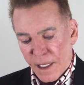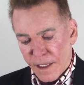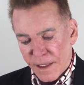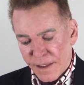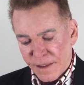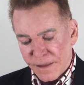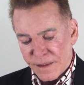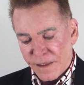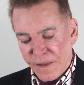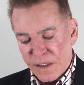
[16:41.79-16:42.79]
uh,
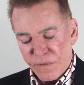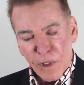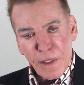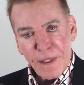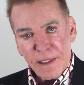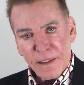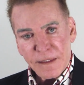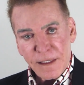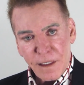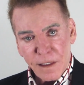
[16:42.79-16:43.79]
this very thing
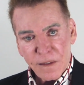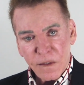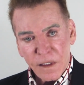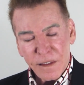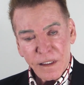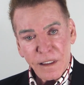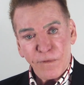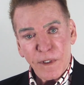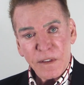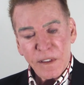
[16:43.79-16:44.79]
that's in us is in
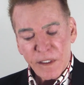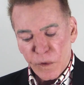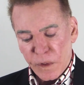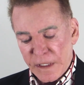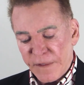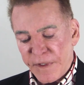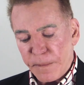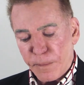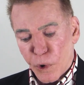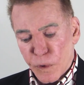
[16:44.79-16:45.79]
every single
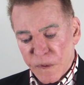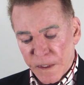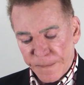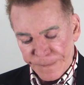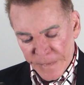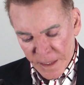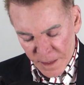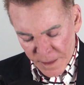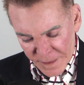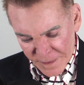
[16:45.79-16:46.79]
living person.
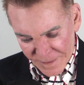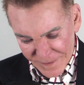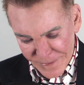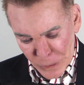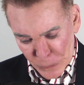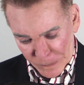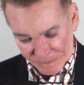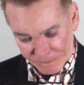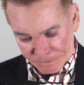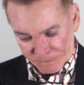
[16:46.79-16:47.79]
So,
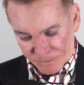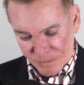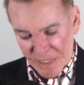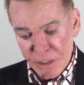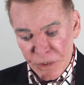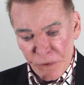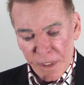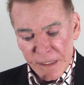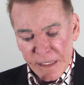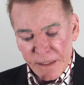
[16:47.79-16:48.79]
as, you,
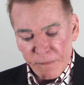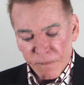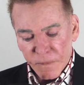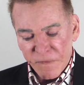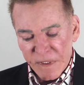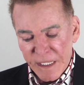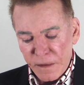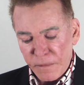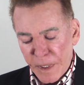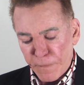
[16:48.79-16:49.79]
as I have said
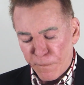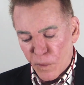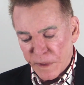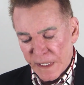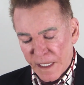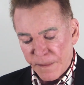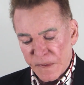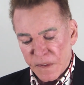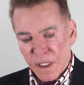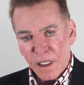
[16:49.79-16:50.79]
about four
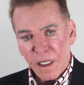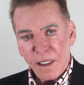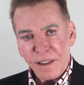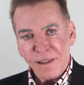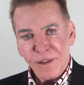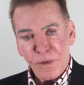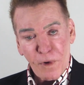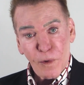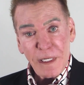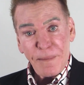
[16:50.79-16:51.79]
times, uh, you've
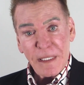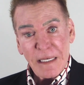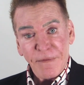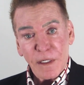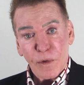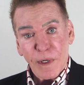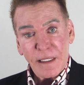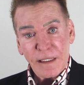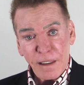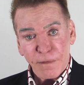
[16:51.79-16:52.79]
already been given a
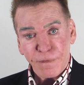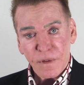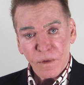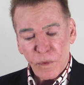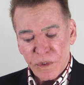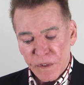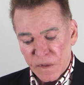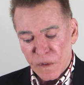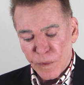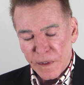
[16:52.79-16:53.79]
great gift, which
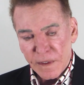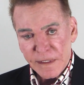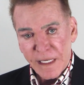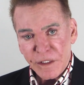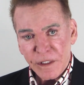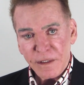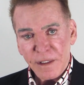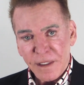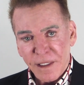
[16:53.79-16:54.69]
is the realization